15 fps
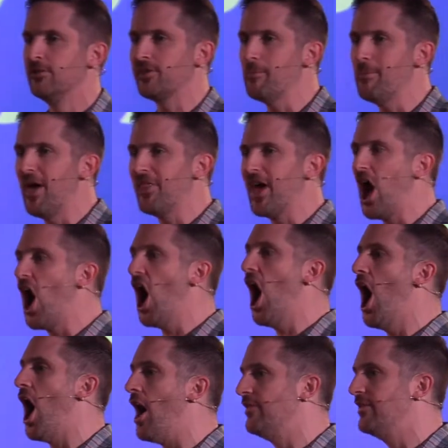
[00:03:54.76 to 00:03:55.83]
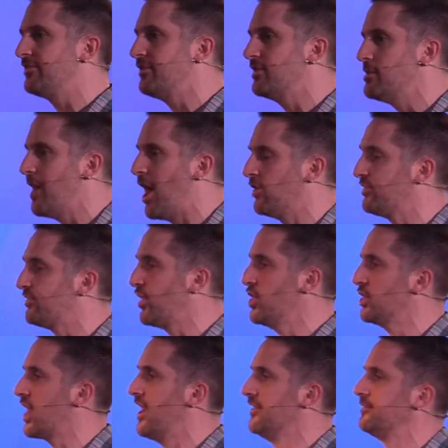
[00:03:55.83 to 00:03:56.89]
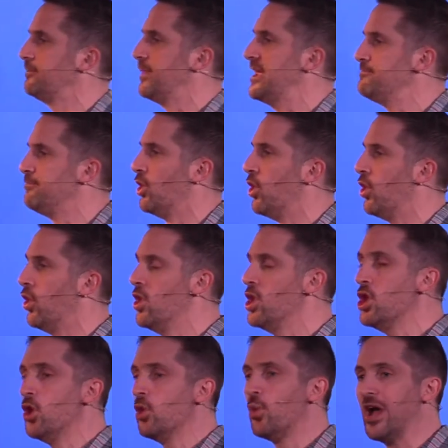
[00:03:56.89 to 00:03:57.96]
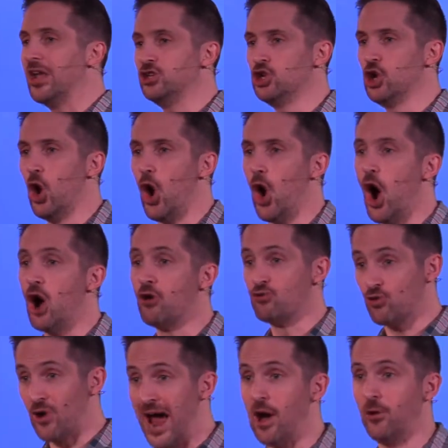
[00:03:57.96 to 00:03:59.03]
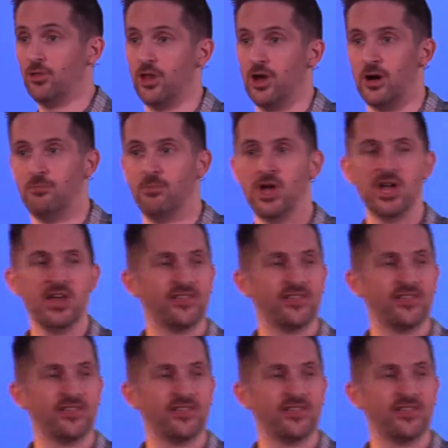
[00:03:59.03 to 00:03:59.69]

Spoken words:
Something about their heart. There's something about certain kinds of people, when you're around them,